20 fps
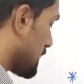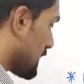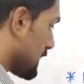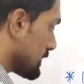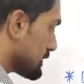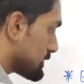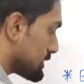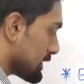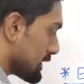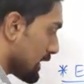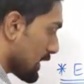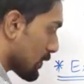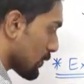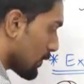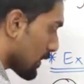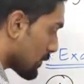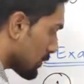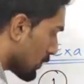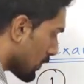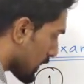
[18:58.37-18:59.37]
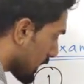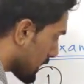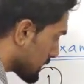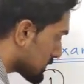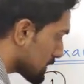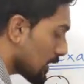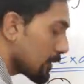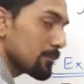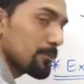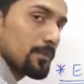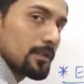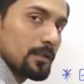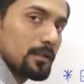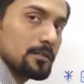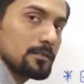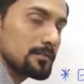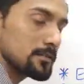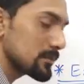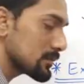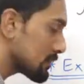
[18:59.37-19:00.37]
consider one more example
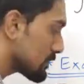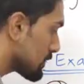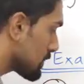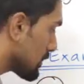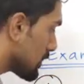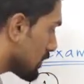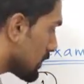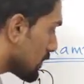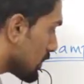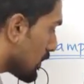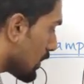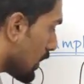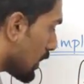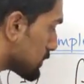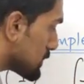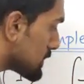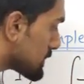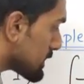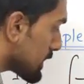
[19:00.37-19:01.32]
of the